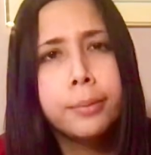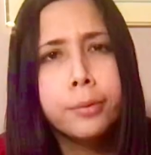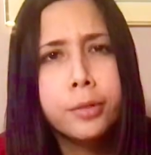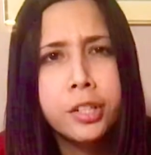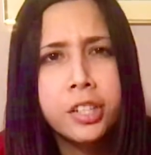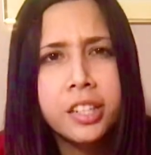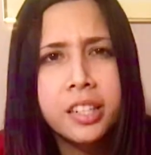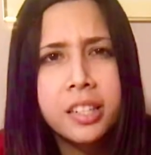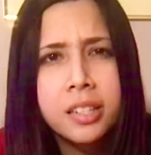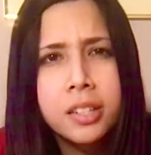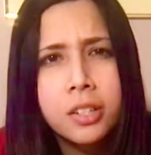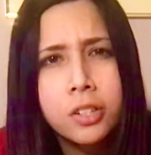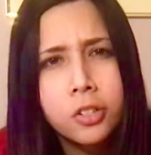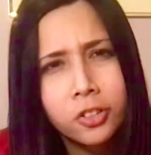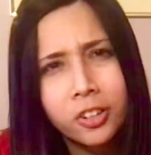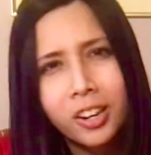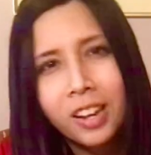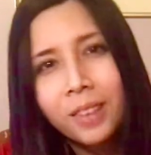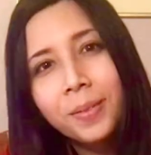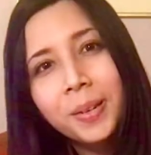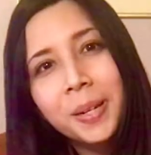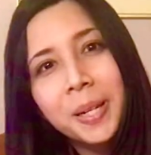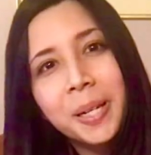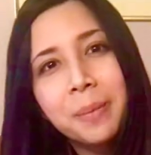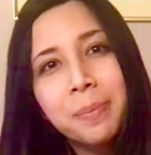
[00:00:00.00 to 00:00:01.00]
cheese
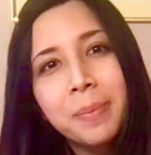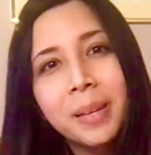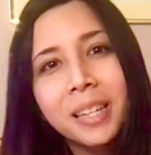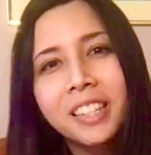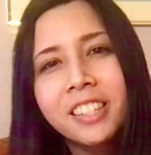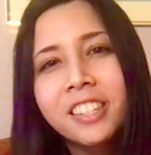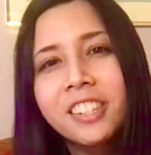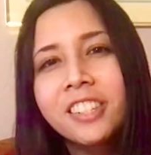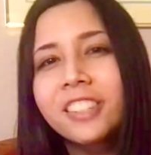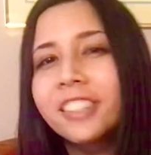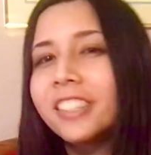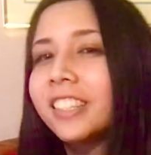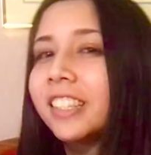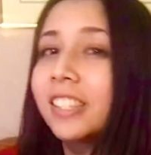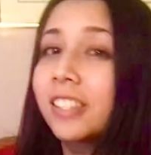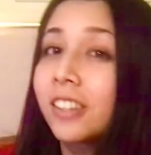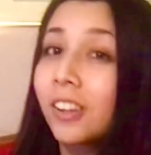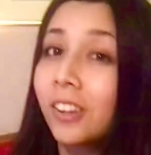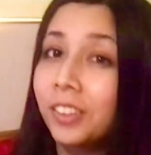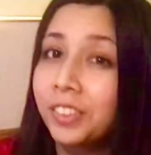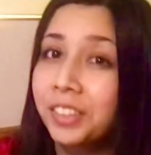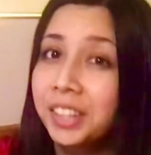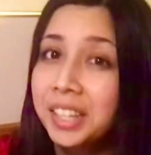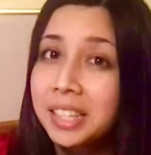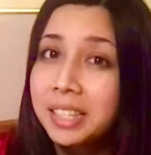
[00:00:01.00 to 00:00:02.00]
strawberry mixture is
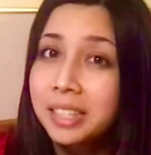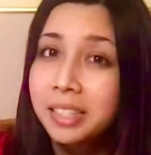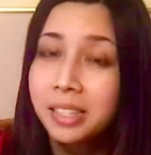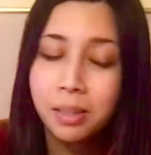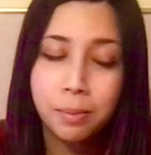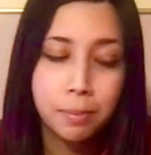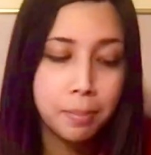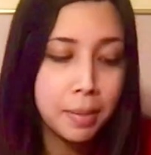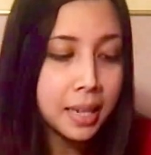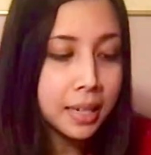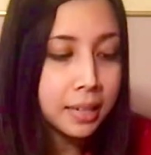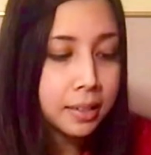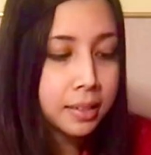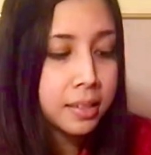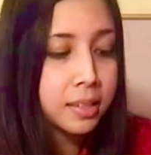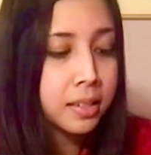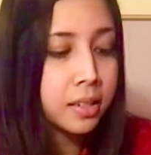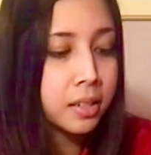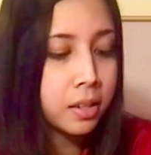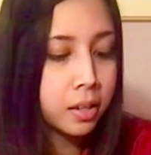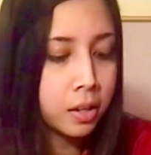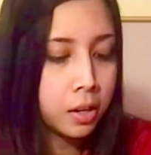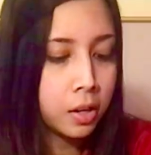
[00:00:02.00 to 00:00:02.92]
all nice and mixed,